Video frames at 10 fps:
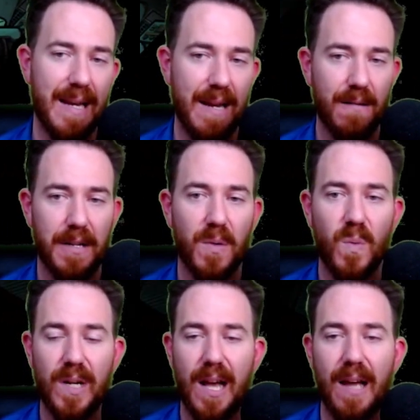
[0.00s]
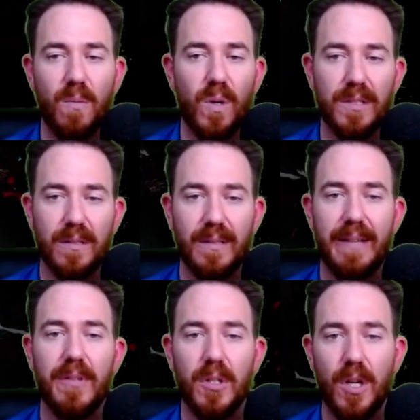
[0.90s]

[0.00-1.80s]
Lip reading: area when I was level